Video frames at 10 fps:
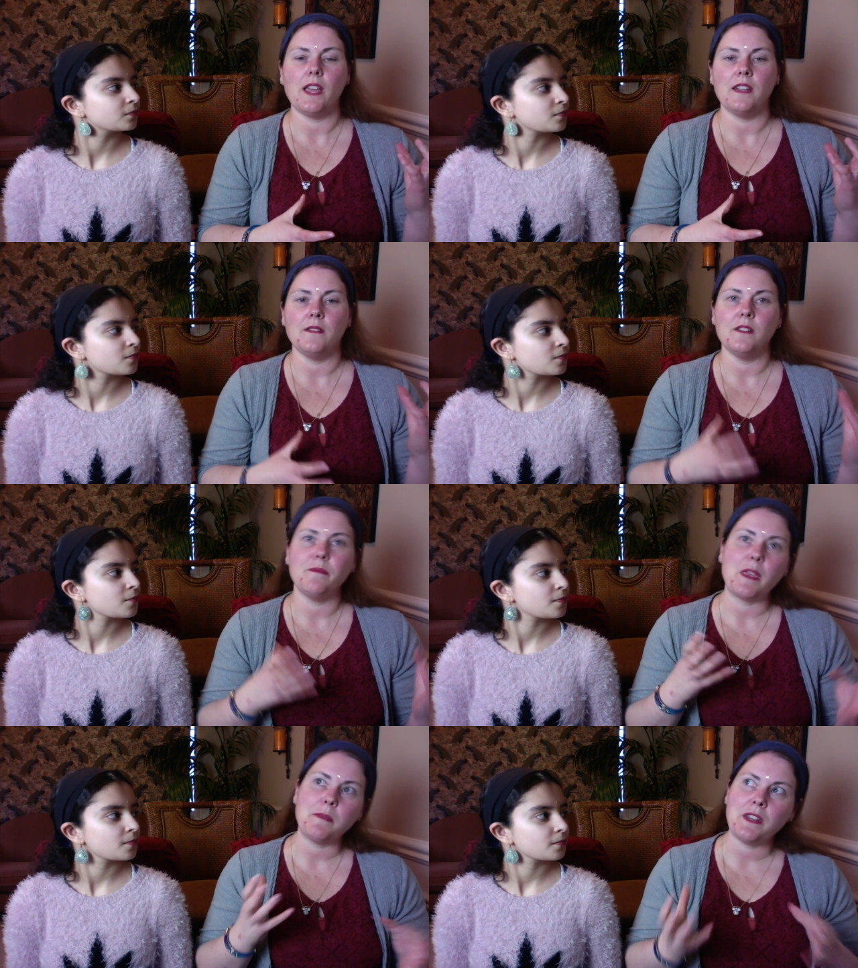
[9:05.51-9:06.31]
Speaker 1: and
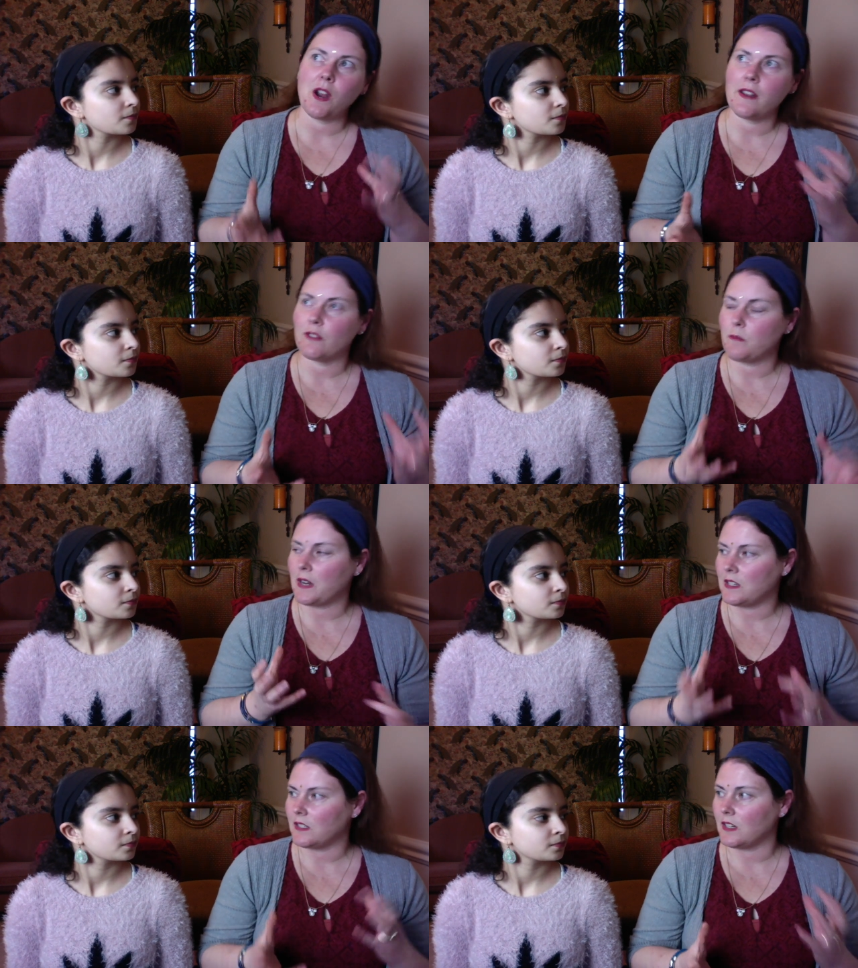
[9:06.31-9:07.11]
maybe not
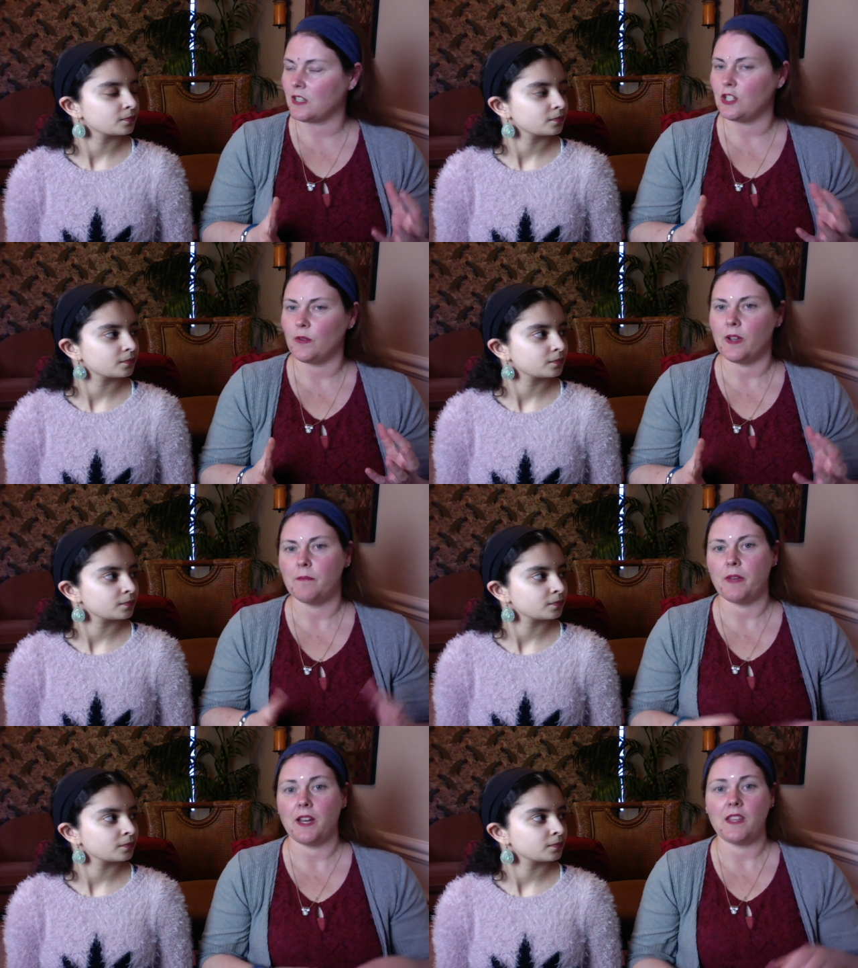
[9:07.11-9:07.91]
everybody's going to do it,
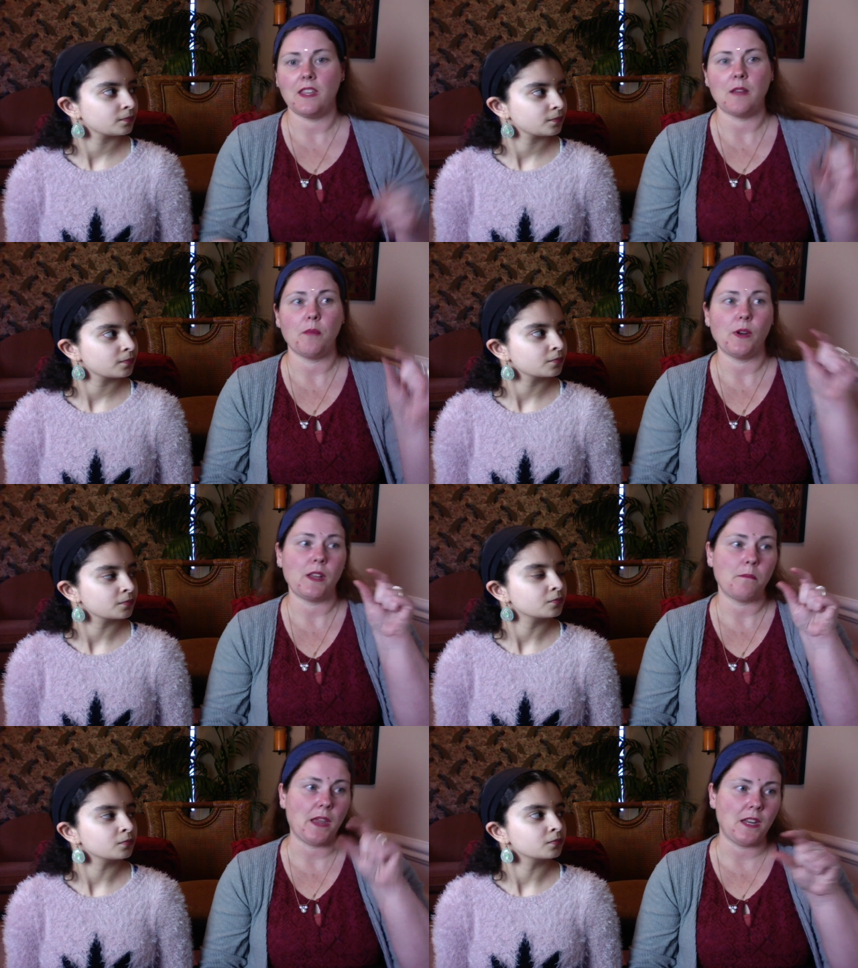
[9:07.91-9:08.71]
but I think
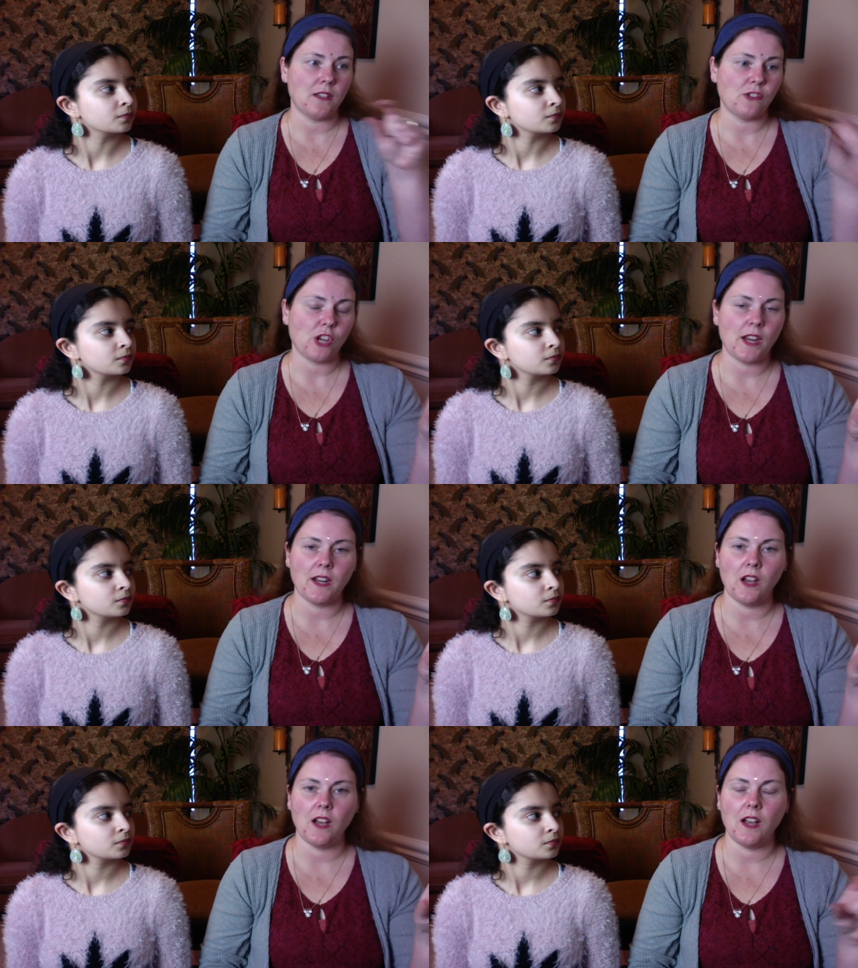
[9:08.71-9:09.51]
putting made in
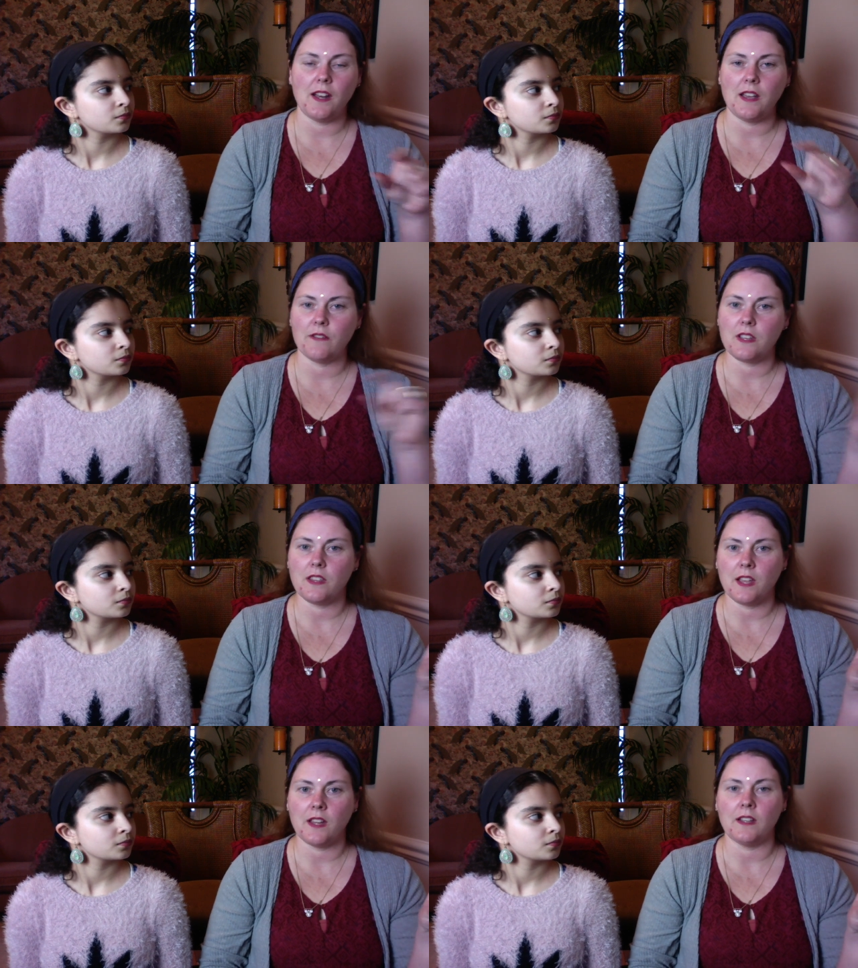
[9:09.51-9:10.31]
China on
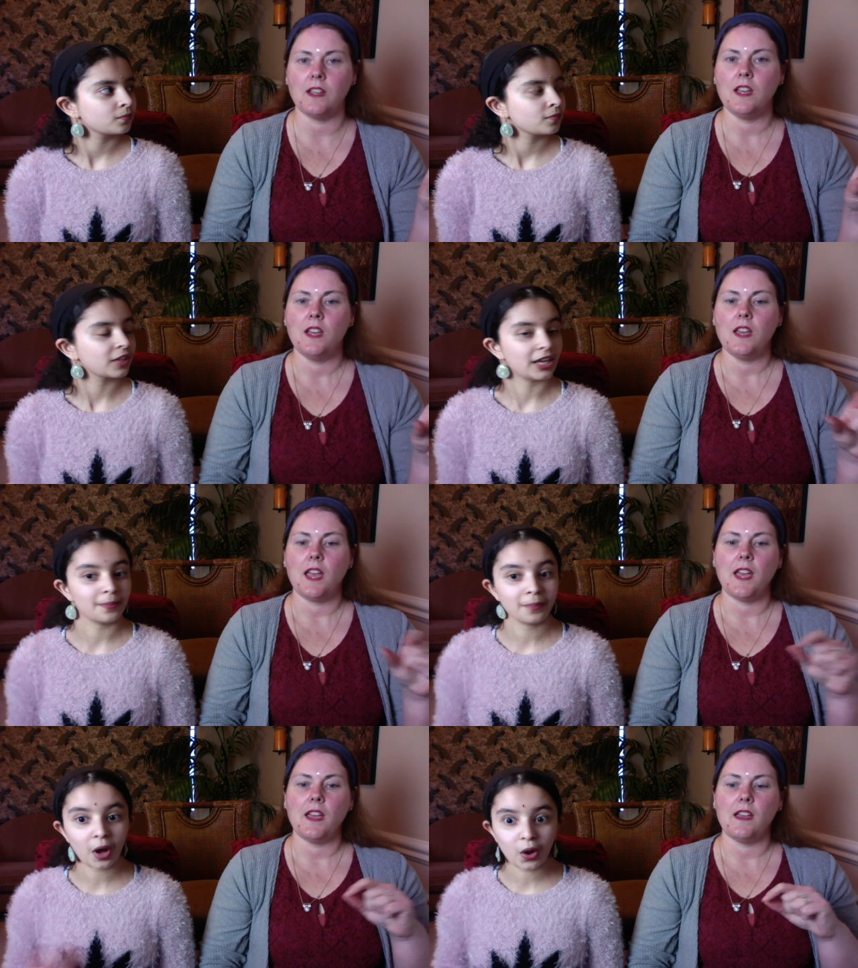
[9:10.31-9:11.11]
everything
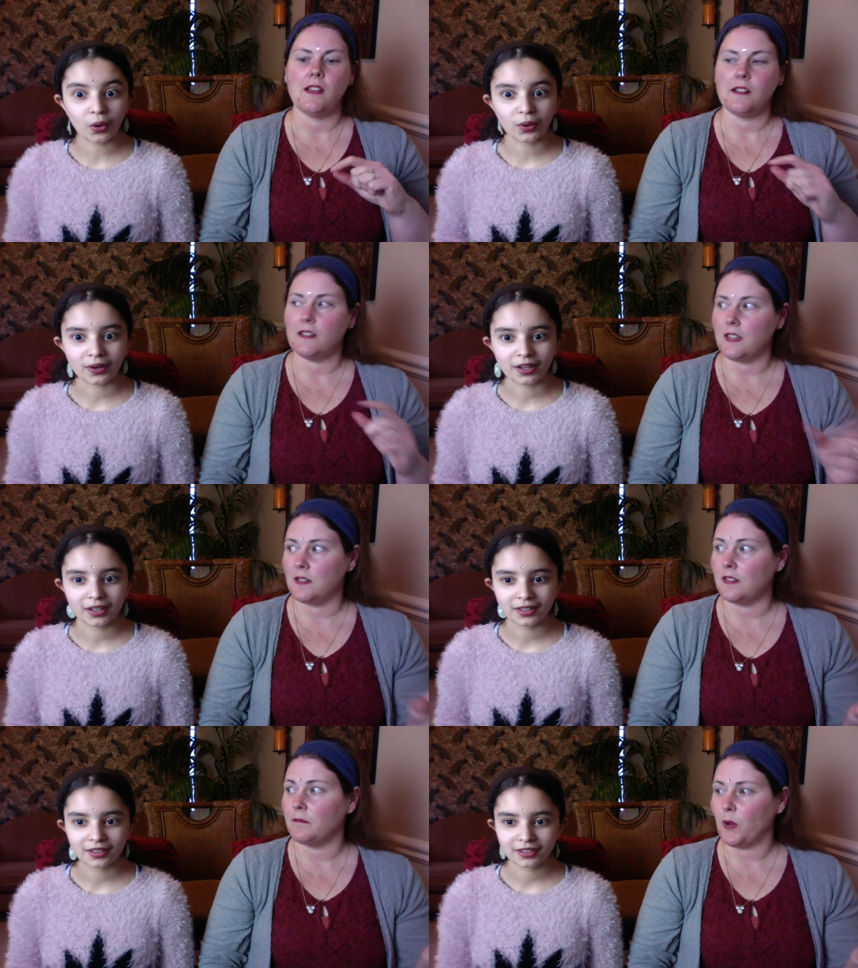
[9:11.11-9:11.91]
in bold,
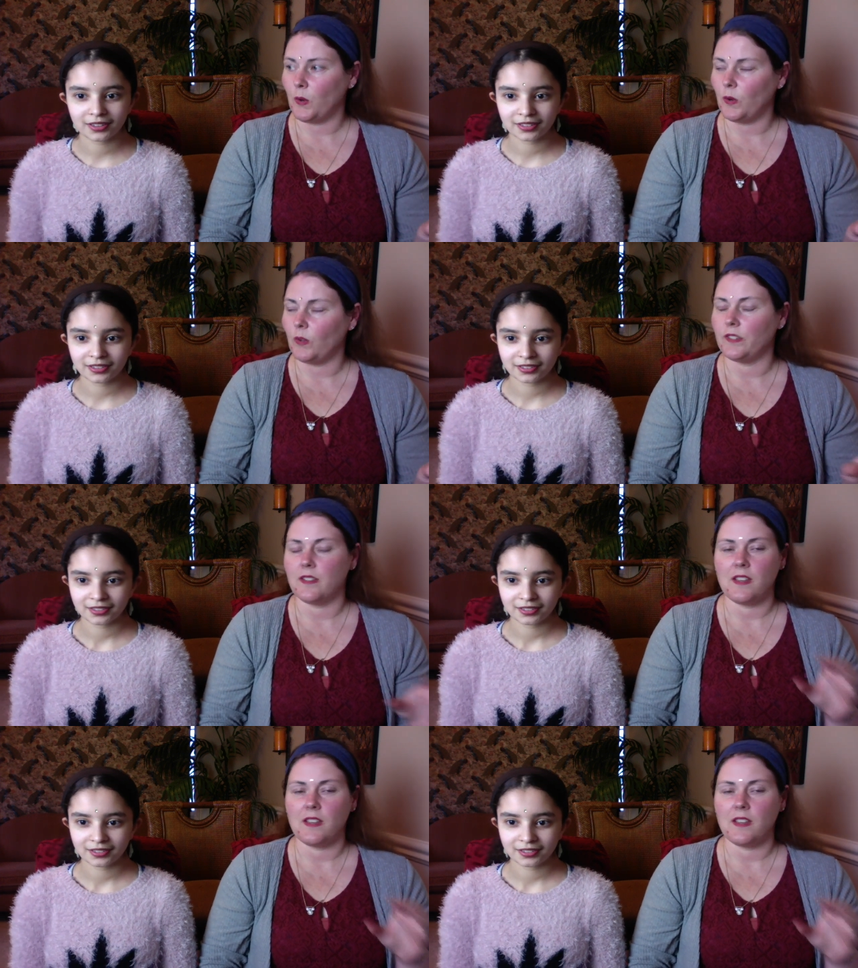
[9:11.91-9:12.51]
in bold,